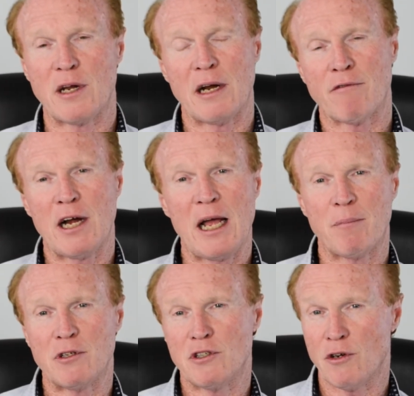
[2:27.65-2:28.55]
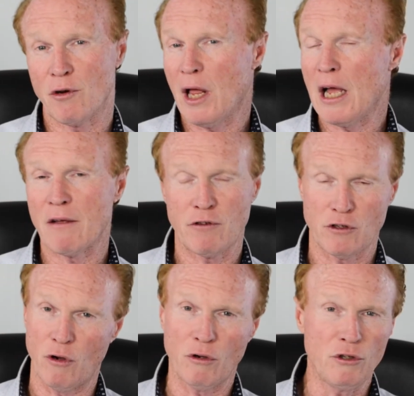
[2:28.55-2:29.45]
that ever happens in your life
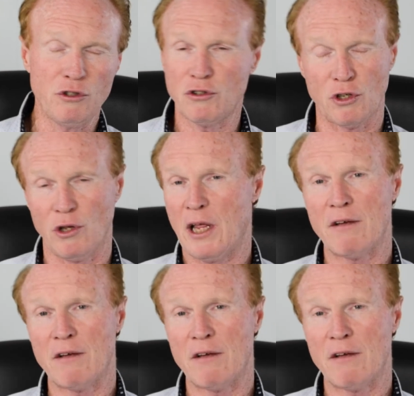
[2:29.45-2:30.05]
as long as you still